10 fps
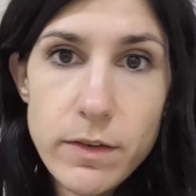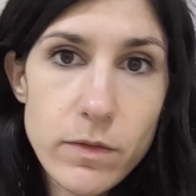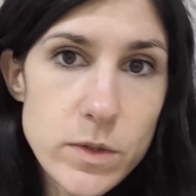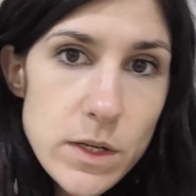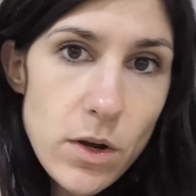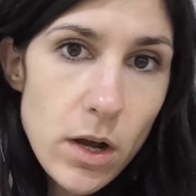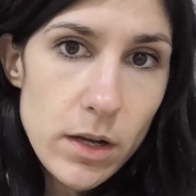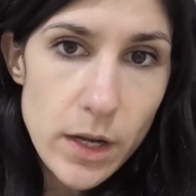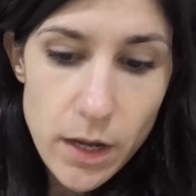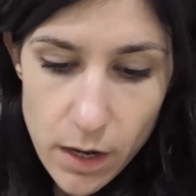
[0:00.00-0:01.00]
I've also
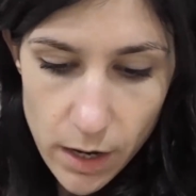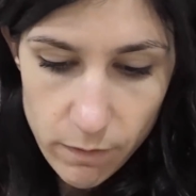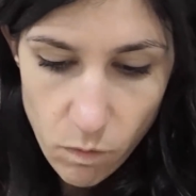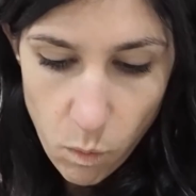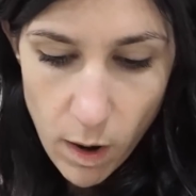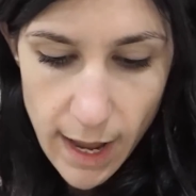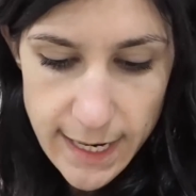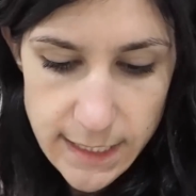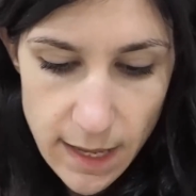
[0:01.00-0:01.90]
got kind of white